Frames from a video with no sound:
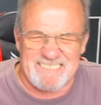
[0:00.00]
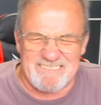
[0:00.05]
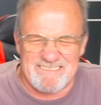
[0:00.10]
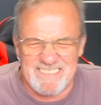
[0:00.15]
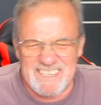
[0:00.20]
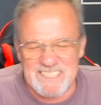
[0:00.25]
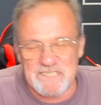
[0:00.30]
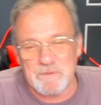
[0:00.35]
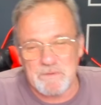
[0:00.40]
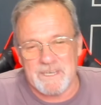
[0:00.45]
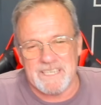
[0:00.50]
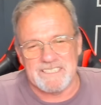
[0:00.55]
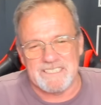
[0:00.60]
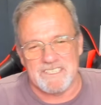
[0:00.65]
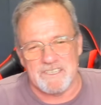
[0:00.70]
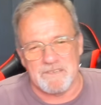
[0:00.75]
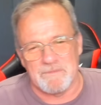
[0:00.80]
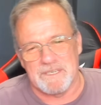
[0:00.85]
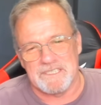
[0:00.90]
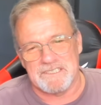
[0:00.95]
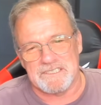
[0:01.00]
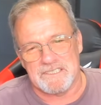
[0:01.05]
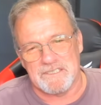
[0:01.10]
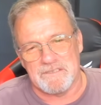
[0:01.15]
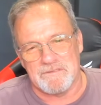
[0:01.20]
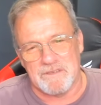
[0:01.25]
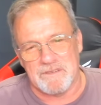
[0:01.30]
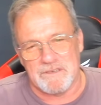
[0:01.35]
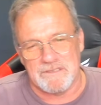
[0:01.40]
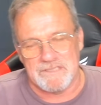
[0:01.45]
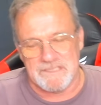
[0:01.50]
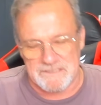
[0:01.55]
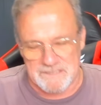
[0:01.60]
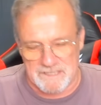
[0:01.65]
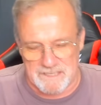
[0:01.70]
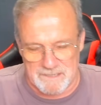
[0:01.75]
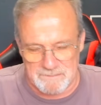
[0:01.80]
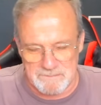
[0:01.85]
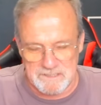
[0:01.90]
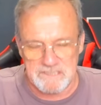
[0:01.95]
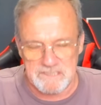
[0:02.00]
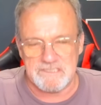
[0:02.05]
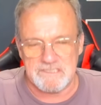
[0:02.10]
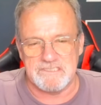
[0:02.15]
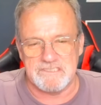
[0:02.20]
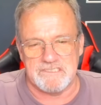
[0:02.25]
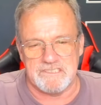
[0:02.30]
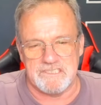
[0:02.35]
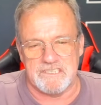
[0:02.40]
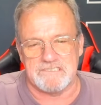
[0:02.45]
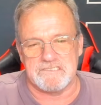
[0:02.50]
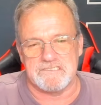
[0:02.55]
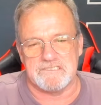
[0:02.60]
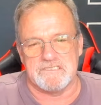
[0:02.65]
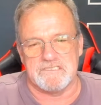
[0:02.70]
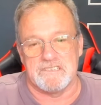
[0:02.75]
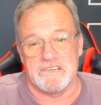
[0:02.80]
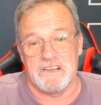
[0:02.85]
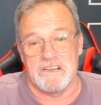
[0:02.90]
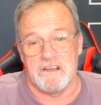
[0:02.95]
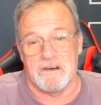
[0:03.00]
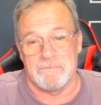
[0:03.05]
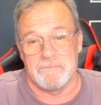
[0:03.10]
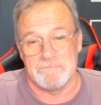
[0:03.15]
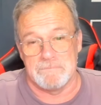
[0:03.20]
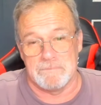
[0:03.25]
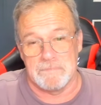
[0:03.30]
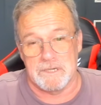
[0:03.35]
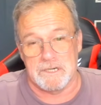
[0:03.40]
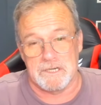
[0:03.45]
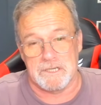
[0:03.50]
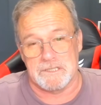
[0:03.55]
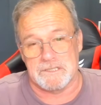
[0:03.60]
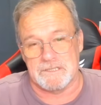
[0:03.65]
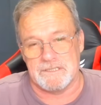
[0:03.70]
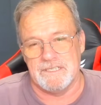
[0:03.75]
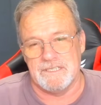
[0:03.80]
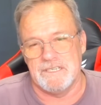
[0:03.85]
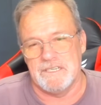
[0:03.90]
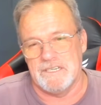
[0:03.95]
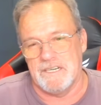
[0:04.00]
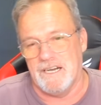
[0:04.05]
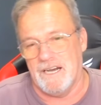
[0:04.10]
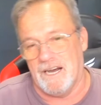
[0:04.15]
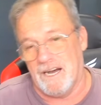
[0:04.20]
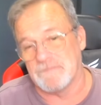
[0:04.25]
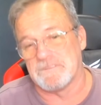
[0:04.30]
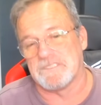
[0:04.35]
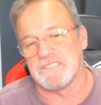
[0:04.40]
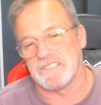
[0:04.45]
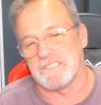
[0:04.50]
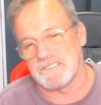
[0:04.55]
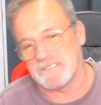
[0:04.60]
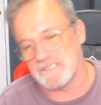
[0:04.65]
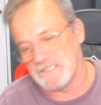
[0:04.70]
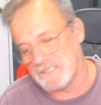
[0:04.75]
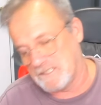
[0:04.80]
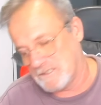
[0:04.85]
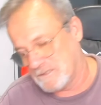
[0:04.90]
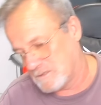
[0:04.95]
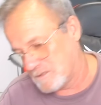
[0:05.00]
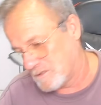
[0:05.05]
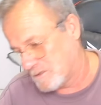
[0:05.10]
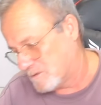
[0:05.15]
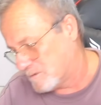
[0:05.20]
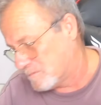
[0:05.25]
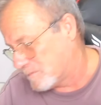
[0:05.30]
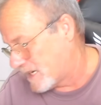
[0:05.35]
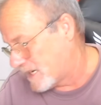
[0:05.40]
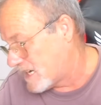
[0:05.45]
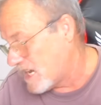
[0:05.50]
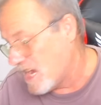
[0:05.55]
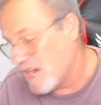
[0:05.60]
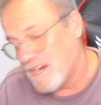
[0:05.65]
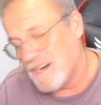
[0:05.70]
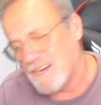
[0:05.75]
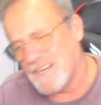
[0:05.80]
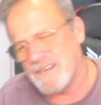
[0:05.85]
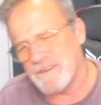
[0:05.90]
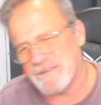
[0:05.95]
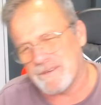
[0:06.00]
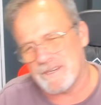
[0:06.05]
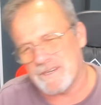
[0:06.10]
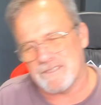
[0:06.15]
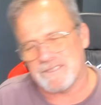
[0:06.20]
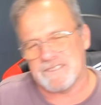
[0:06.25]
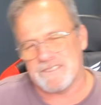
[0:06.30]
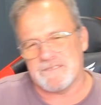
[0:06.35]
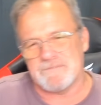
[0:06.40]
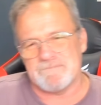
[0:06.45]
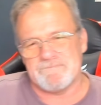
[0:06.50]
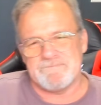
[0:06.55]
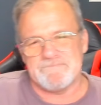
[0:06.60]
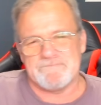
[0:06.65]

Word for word: That's what I tell myself all the time. It's just a number. I'm 60 years old, man. You wanna know something?